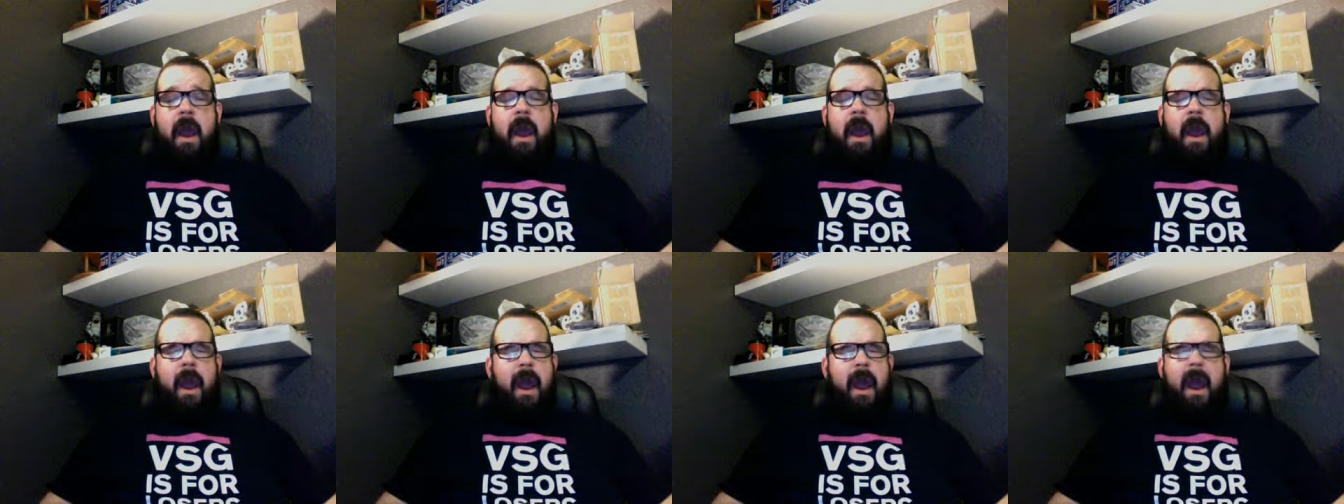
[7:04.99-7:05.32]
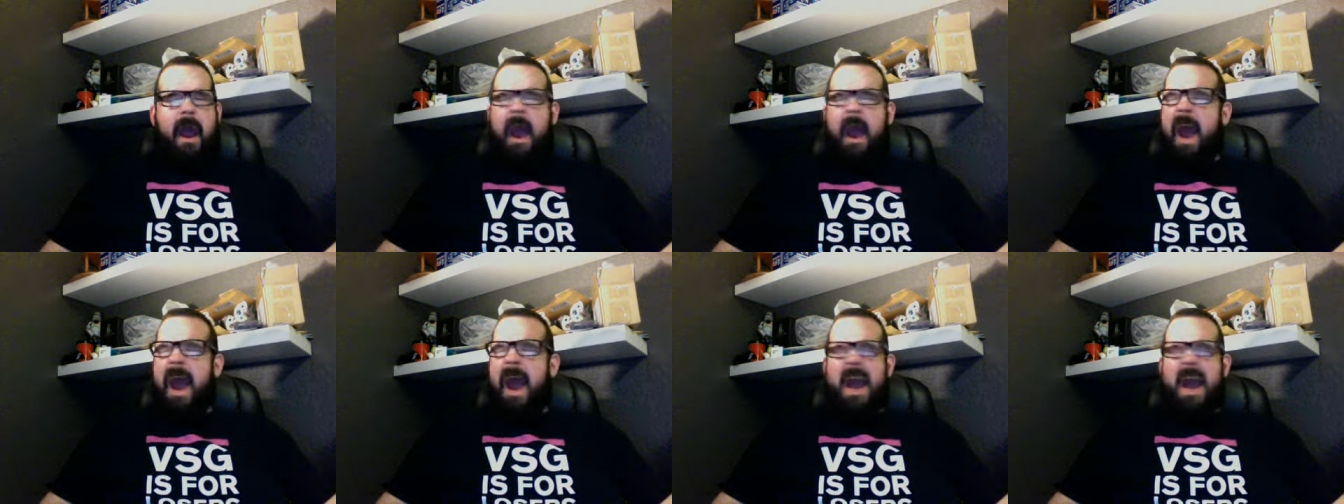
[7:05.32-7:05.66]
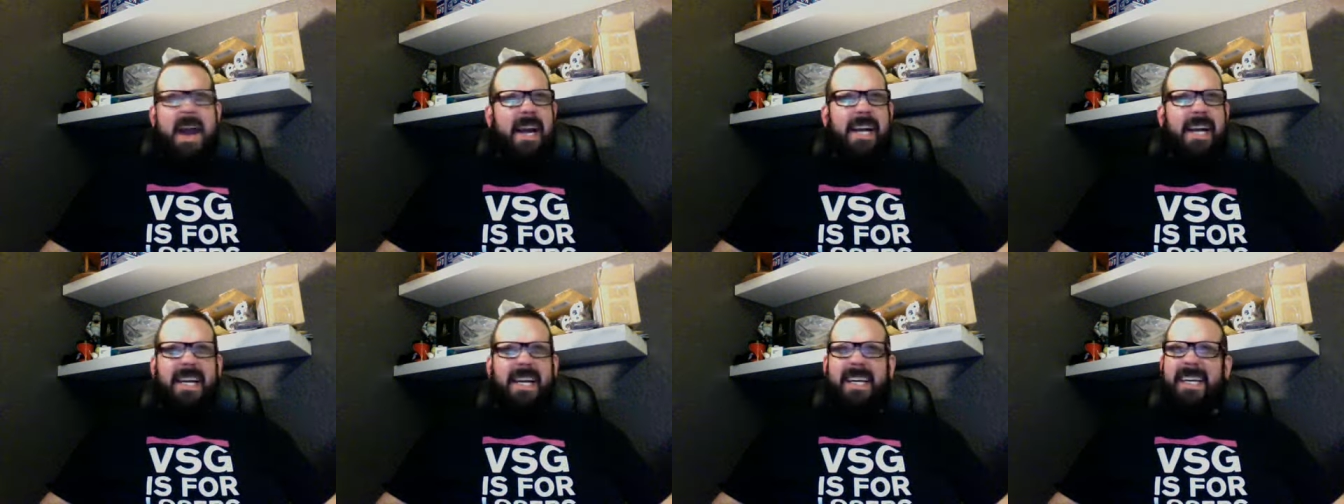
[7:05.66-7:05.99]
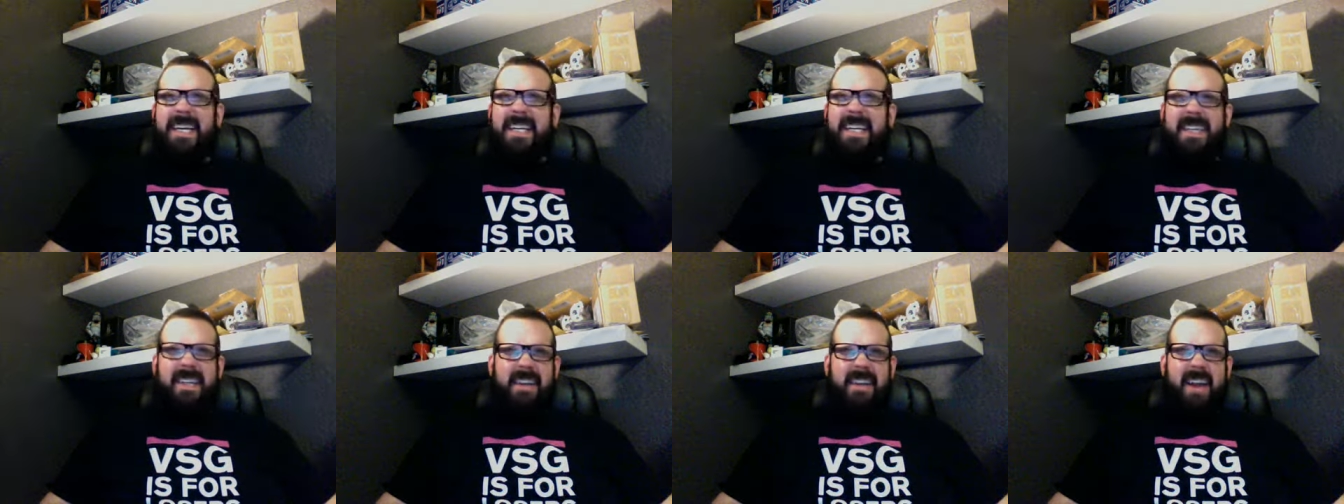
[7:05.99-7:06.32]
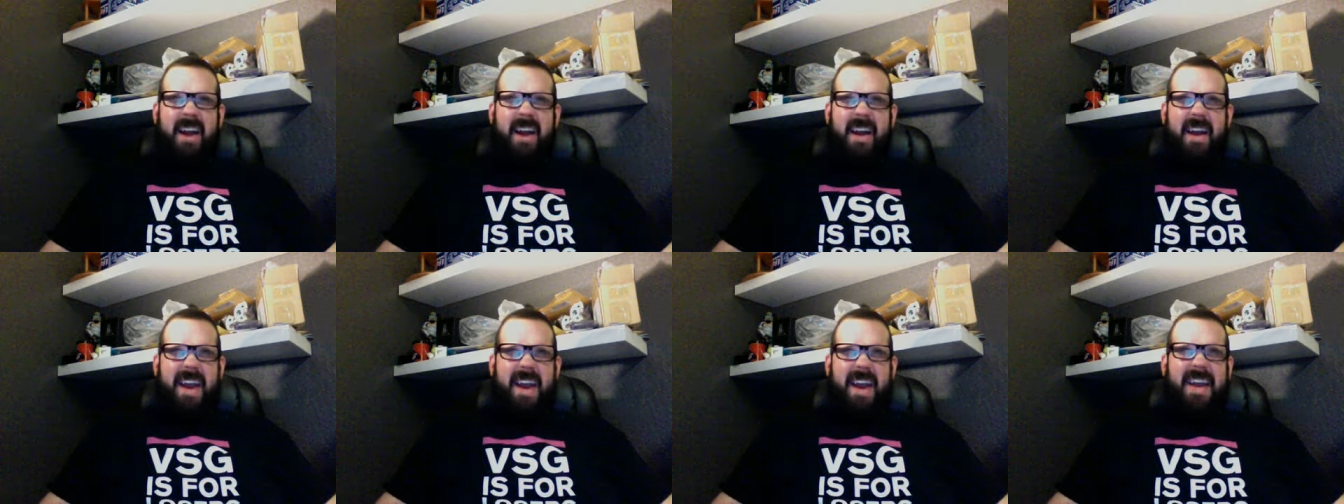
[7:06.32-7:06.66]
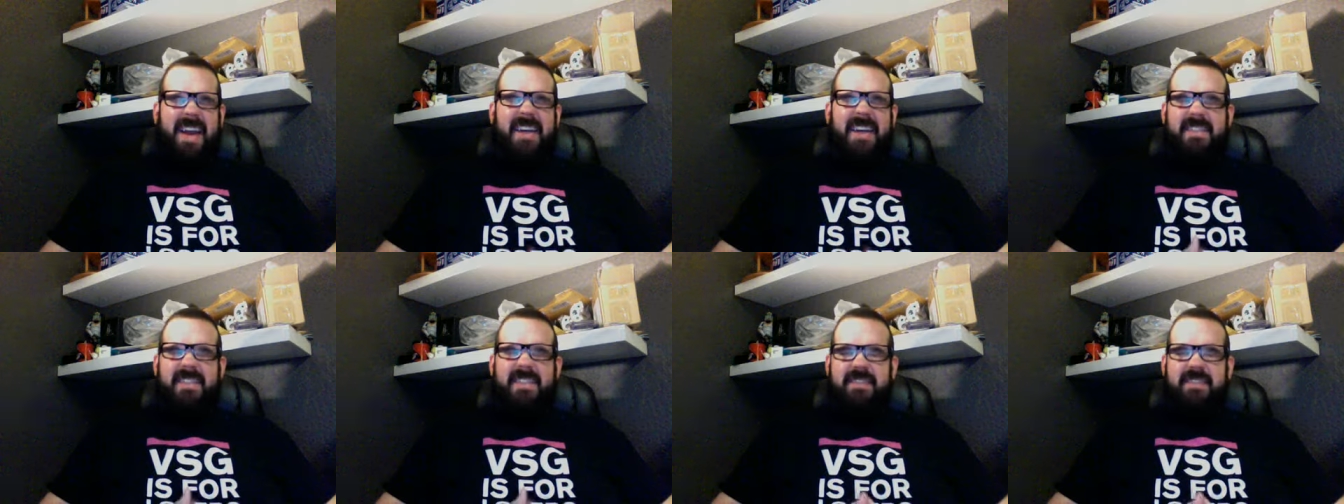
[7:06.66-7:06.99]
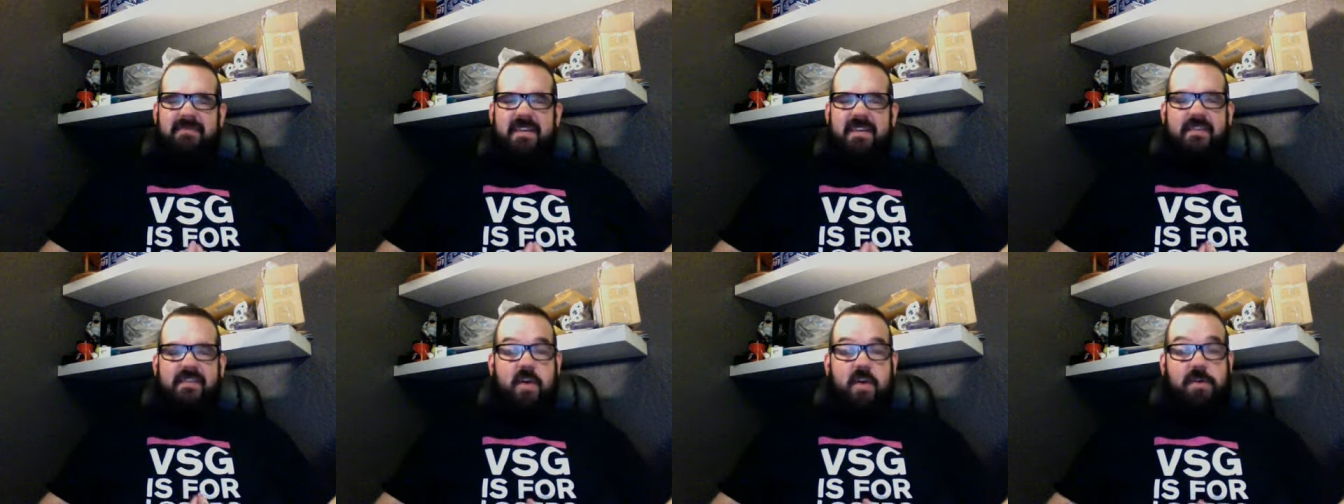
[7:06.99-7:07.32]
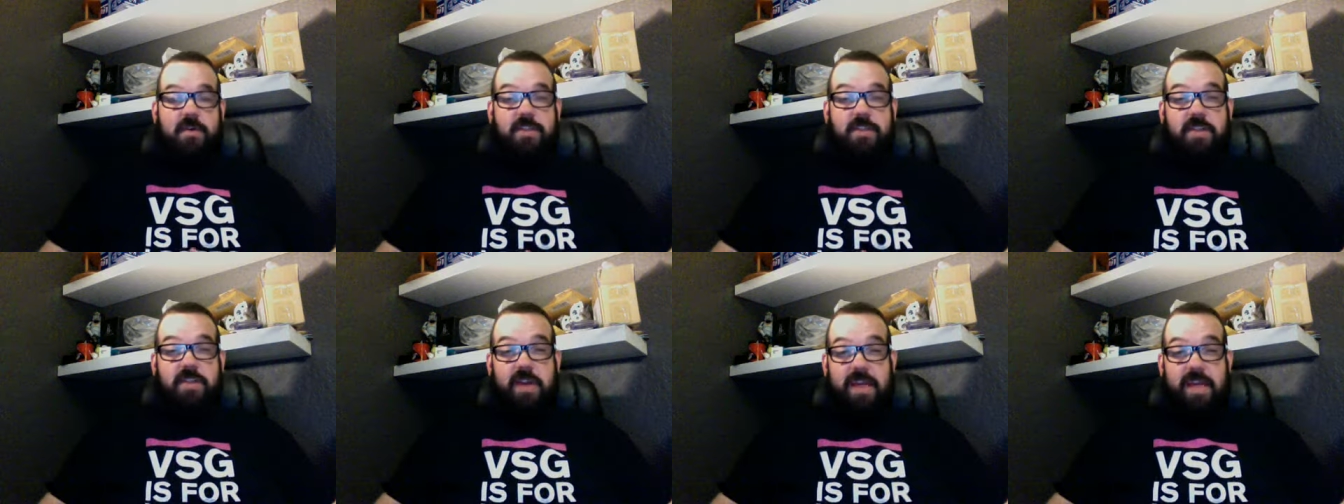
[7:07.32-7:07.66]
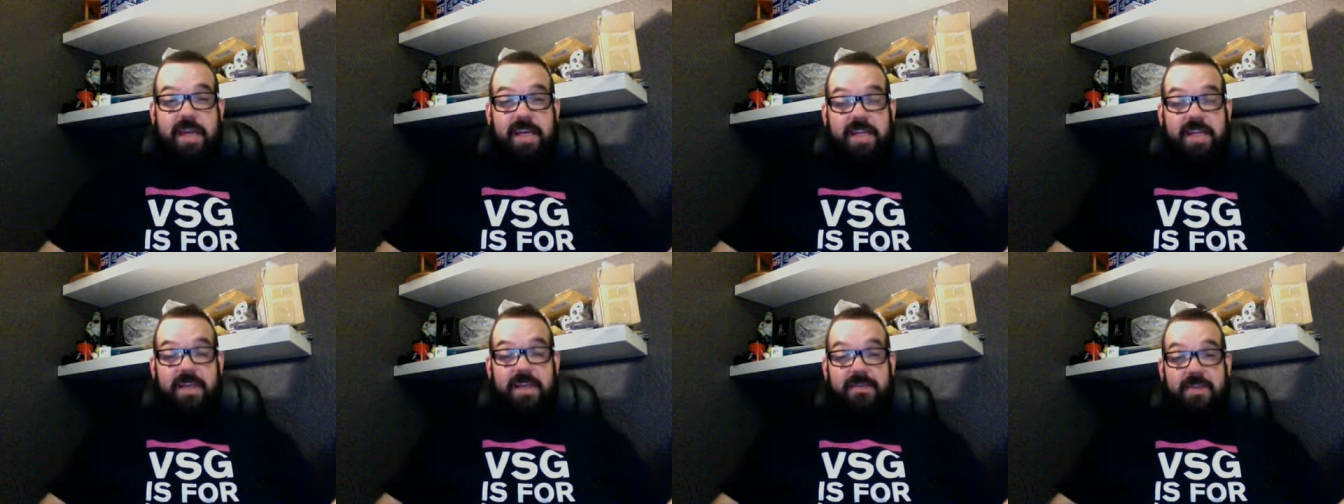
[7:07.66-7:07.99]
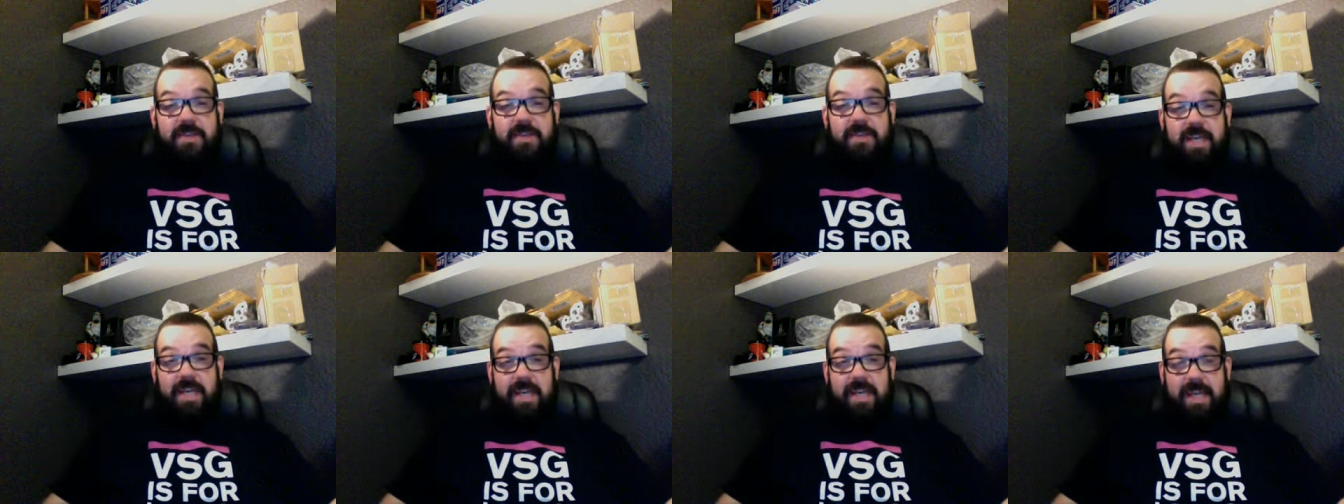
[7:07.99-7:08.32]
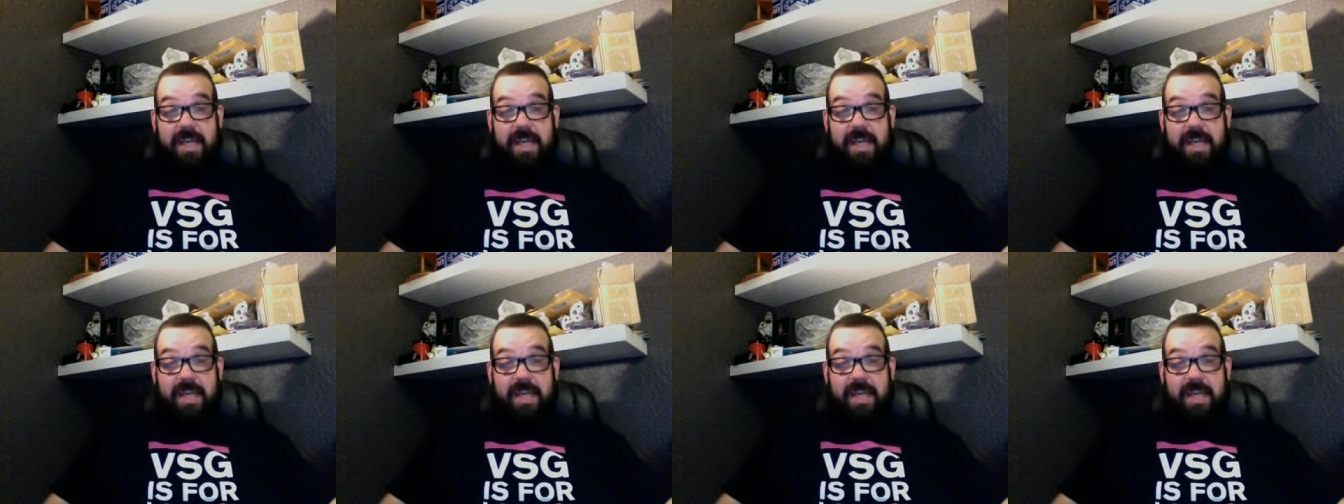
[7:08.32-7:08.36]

hmm, sorry, before I was trying to get everything